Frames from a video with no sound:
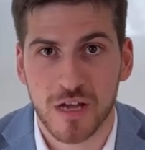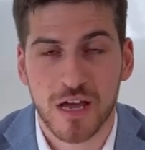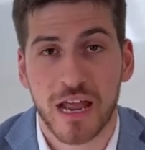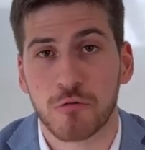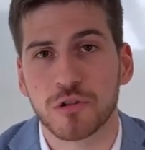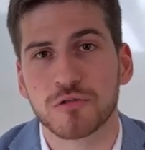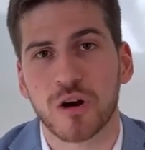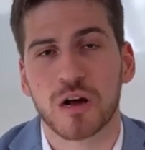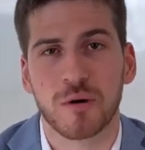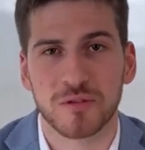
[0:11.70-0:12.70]
And I want to
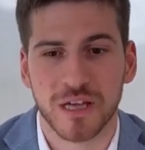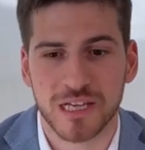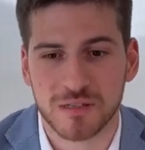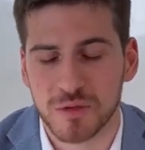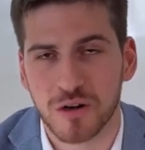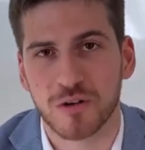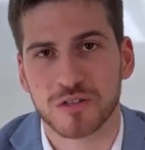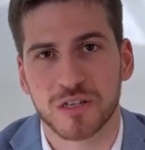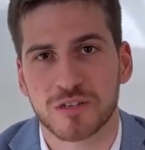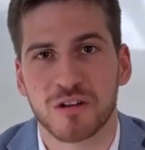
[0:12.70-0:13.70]
talk about this
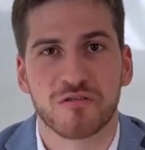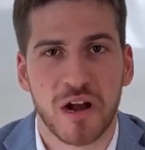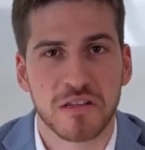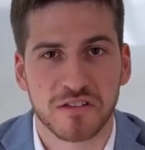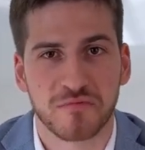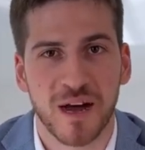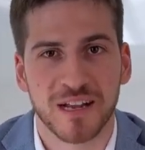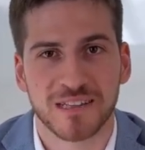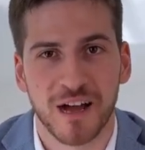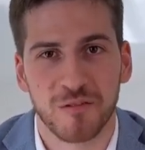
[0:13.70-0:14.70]
because some friends of
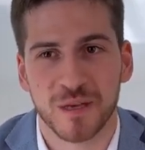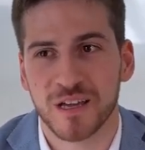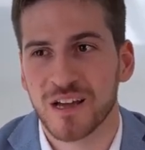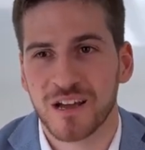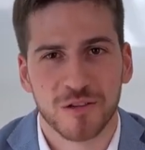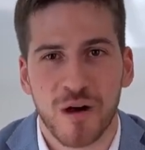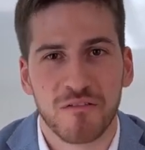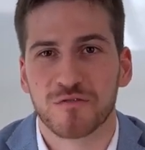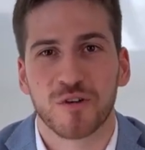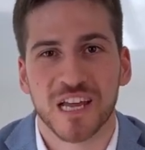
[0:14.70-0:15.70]
mine tell me you
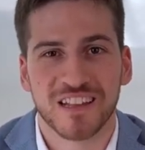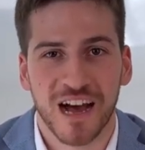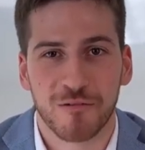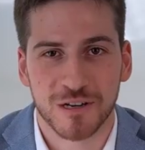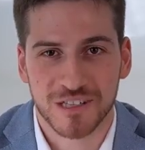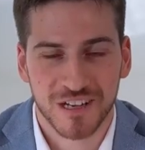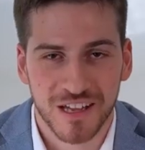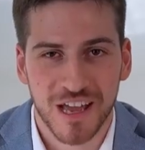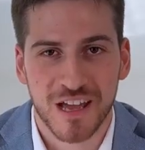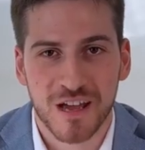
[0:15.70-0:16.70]
have 48 hours in a
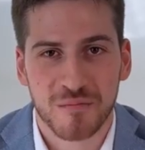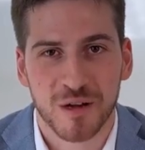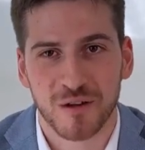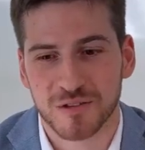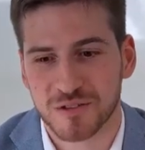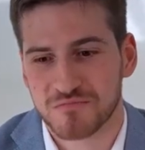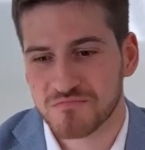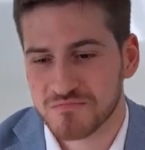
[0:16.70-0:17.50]
day because